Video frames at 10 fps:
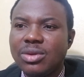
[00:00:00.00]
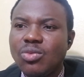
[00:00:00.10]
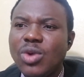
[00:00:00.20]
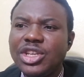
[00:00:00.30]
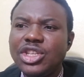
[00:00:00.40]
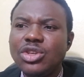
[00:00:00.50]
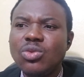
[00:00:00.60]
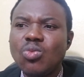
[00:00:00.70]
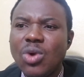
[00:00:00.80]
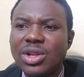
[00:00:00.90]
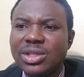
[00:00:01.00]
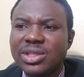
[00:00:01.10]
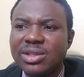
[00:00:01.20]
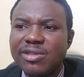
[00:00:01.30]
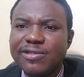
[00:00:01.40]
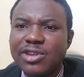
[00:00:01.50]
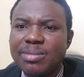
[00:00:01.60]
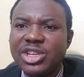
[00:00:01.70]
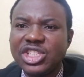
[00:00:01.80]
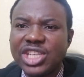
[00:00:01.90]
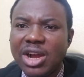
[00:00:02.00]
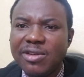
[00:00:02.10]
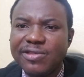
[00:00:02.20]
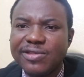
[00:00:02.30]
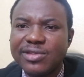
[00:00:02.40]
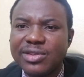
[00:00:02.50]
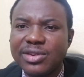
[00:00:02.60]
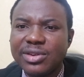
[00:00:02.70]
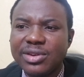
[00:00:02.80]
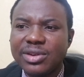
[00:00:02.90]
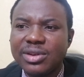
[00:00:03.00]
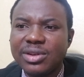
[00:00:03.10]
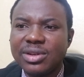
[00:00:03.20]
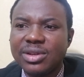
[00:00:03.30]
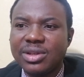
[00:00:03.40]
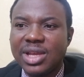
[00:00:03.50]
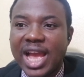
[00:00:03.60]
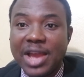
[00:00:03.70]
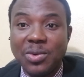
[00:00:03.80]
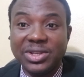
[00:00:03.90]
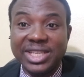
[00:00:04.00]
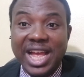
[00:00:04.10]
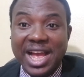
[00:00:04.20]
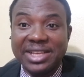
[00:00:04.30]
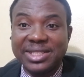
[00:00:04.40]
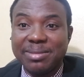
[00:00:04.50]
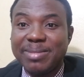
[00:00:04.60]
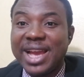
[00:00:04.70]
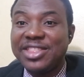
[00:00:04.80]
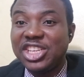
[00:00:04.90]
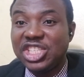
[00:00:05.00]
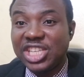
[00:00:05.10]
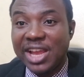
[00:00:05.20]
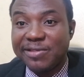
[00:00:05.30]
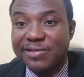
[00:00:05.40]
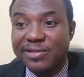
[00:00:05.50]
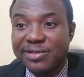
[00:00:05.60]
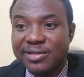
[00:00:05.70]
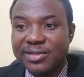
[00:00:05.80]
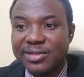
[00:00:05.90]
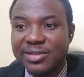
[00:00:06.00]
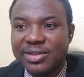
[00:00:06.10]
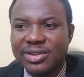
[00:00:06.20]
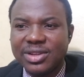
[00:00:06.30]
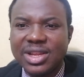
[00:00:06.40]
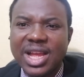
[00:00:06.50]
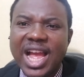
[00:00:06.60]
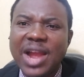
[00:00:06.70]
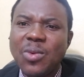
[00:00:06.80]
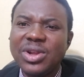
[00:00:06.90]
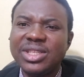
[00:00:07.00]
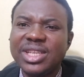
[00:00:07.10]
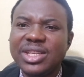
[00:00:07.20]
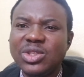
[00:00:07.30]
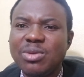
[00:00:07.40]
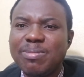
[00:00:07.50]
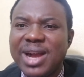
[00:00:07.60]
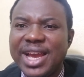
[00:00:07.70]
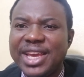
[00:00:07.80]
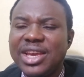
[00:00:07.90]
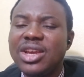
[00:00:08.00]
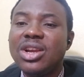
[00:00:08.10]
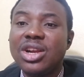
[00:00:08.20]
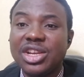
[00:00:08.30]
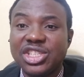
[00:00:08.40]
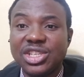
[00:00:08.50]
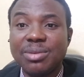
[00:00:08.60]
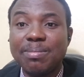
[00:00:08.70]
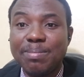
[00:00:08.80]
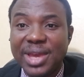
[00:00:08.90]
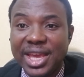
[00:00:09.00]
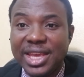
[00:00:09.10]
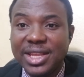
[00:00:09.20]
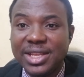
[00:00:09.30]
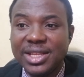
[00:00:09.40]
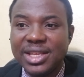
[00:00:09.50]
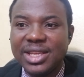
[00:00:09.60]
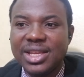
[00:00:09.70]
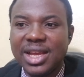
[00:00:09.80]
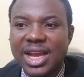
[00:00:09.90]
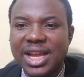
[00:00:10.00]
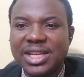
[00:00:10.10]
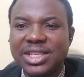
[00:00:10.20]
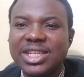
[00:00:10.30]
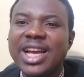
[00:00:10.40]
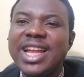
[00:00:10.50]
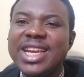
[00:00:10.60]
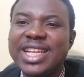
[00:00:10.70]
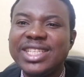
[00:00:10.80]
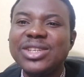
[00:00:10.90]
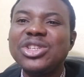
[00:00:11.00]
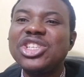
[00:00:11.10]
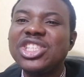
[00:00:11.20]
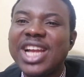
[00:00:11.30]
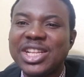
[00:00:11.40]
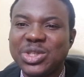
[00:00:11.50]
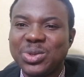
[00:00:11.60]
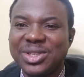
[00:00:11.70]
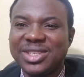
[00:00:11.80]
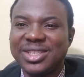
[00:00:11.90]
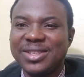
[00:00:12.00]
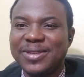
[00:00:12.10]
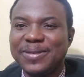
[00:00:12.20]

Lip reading: What do you want from the shelf? I was asked by the chef. I wanted to buy a champagne and a little chartreuse.